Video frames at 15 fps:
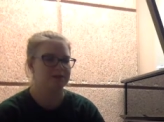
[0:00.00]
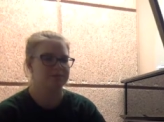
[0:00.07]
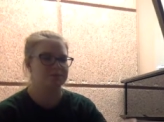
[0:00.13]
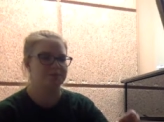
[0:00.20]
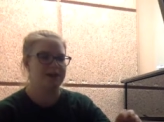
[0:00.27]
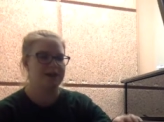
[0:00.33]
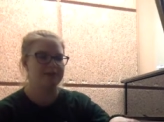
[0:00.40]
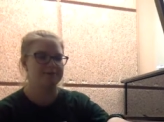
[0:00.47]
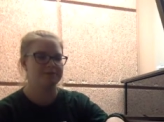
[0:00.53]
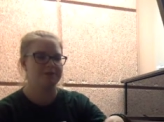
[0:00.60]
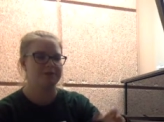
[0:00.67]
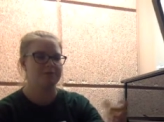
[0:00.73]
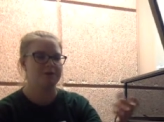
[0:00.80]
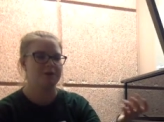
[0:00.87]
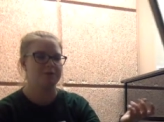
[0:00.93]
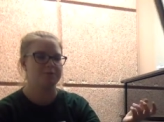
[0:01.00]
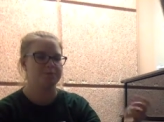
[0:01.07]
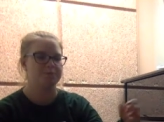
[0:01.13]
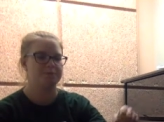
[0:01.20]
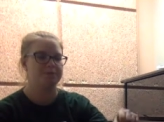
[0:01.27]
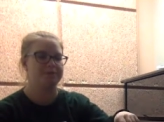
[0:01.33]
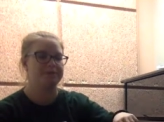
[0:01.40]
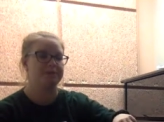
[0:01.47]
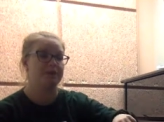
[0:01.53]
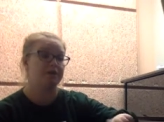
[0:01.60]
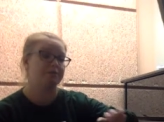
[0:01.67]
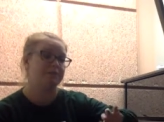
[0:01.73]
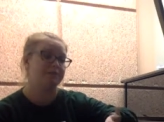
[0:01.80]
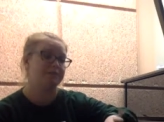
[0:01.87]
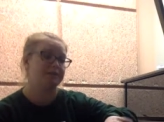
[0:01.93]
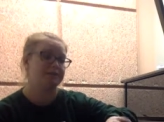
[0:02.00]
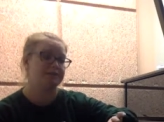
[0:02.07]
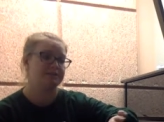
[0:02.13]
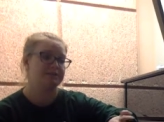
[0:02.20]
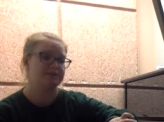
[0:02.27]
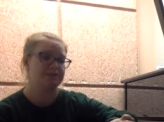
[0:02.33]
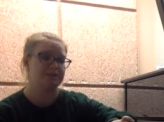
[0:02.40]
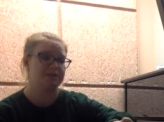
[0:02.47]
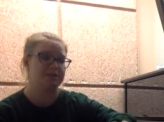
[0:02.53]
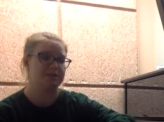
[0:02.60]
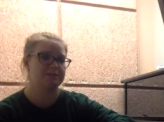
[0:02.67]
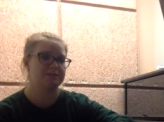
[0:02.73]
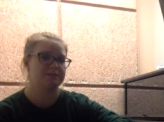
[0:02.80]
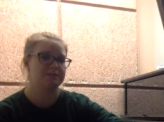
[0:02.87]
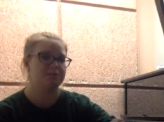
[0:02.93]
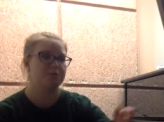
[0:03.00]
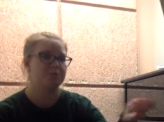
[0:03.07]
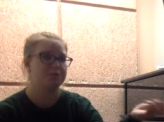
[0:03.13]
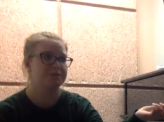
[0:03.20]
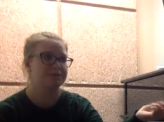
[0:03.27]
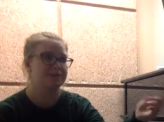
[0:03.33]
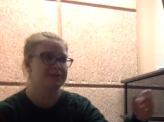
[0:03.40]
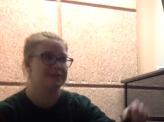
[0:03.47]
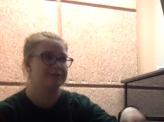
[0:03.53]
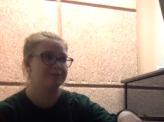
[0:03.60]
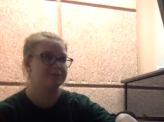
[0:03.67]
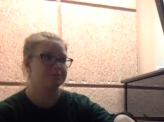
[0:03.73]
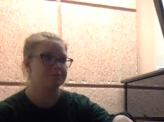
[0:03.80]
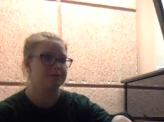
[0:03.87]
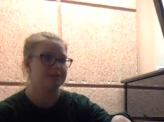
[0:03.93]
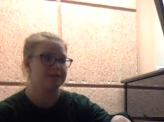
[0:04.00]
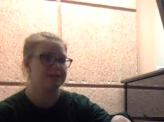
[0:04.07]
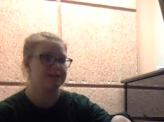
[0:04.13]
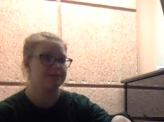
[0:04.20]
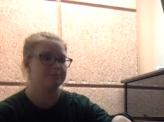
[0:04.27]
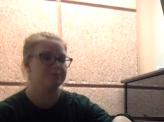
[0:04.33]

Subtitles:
So kind of go... what we like to do is to open the gate and close the gate.